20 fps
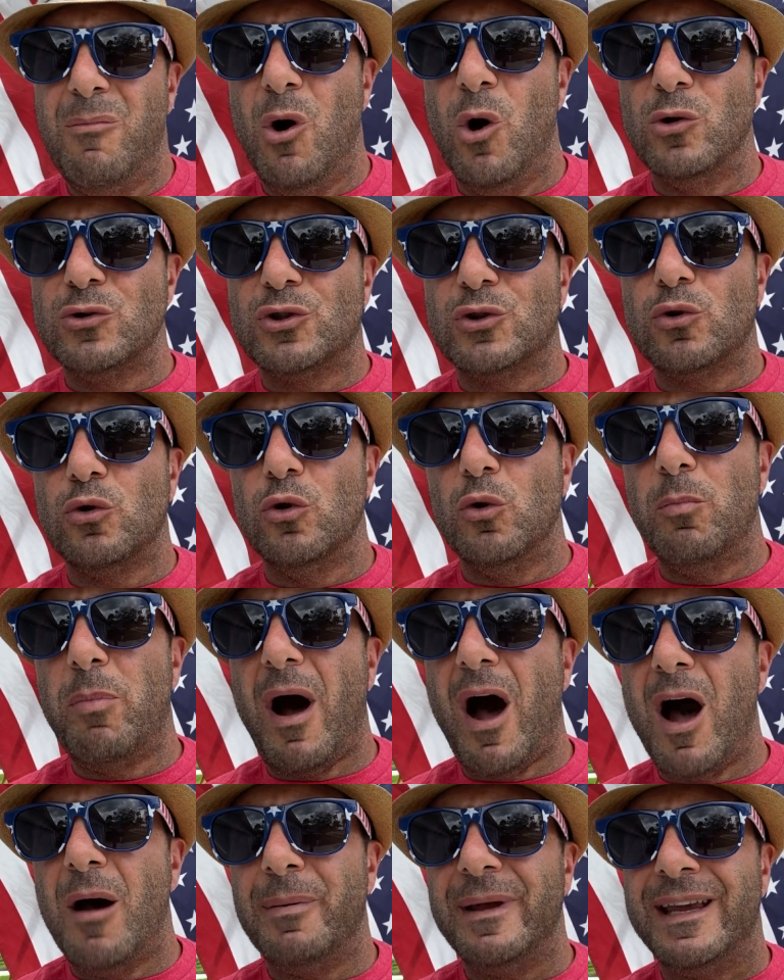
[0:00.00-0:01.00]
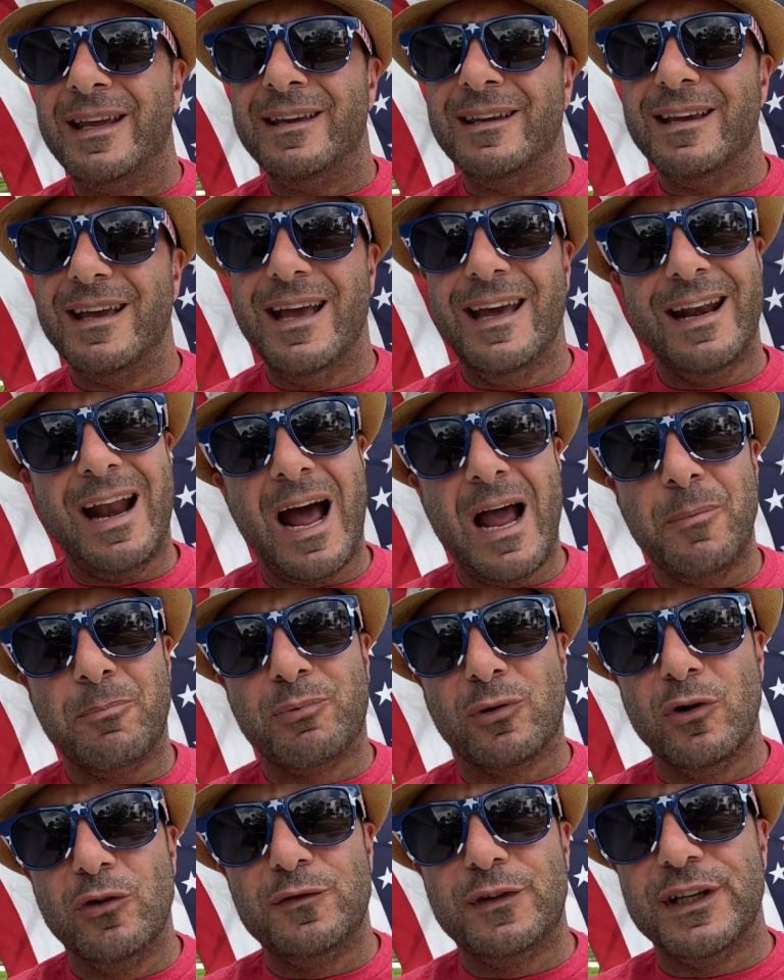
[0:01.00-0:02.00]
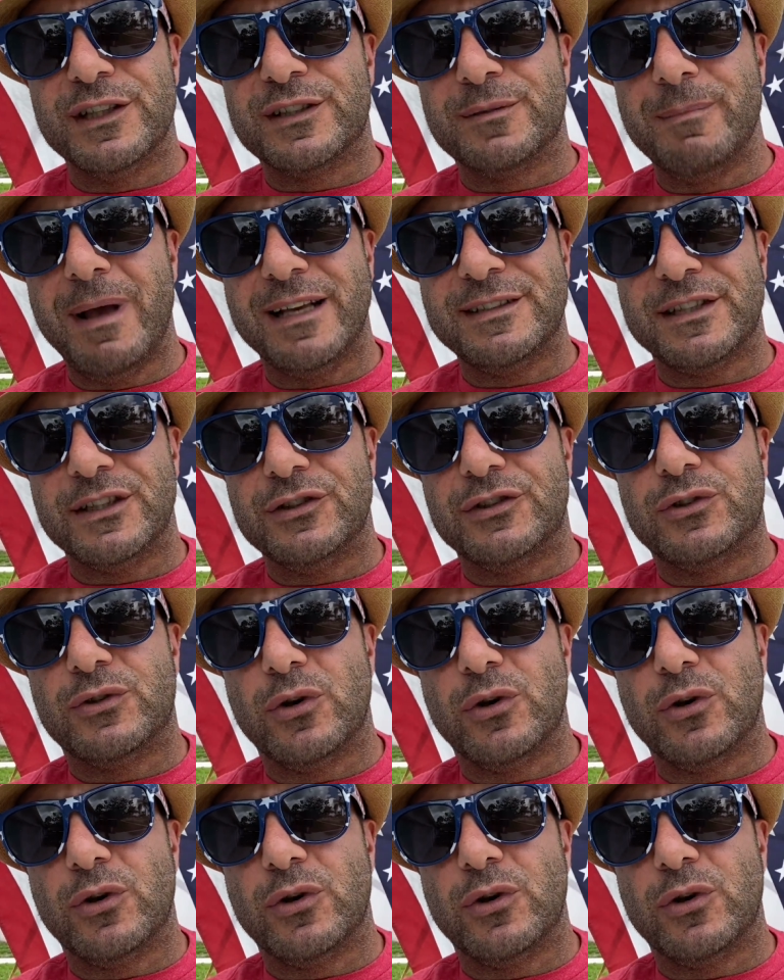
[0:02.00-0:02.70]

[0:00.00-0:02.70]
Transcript: Old School Bobby, and I approve this message,